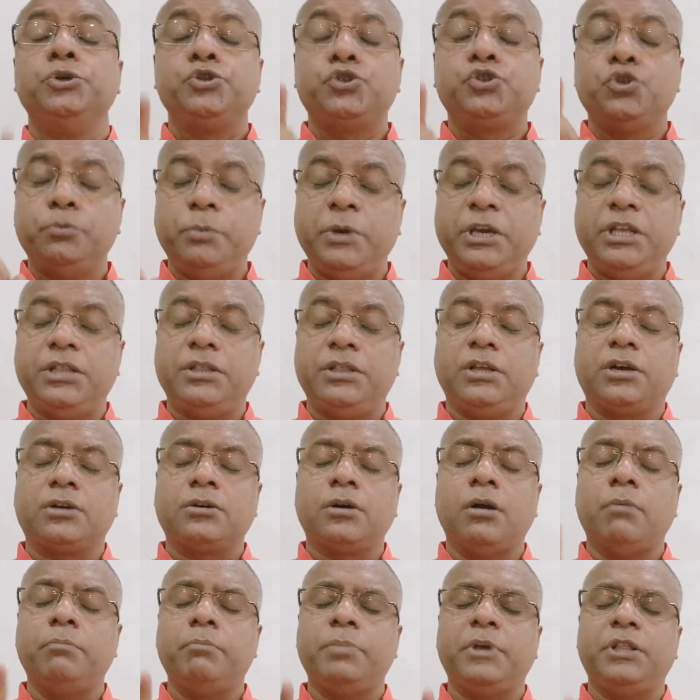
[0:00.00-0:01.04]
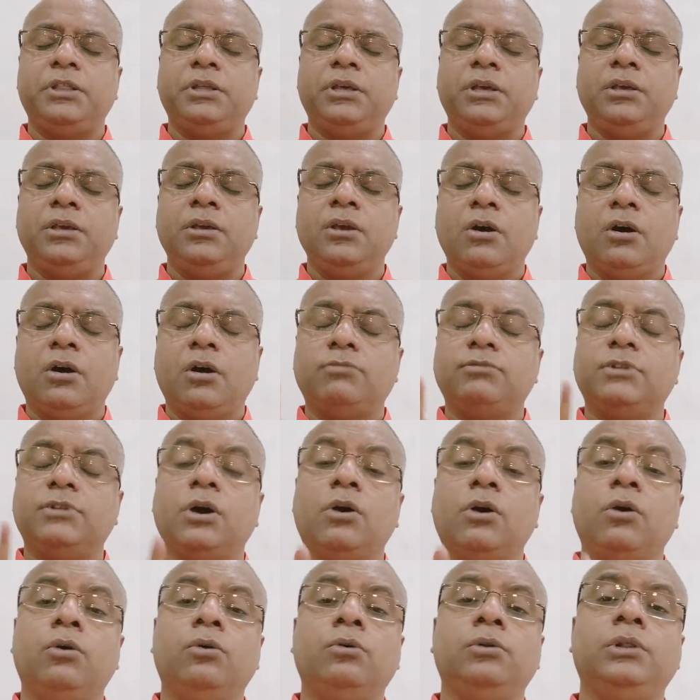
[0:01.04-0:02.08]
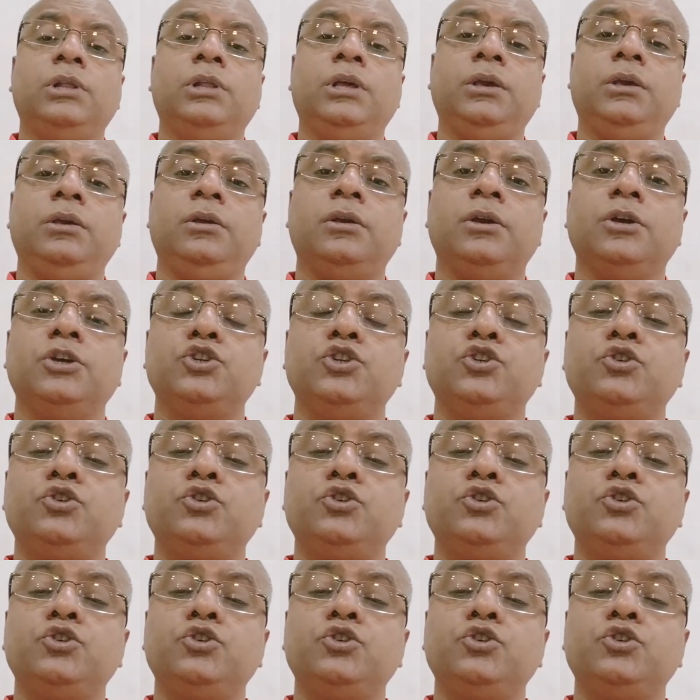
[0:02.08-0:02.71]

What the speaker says: to be in the company of the holy,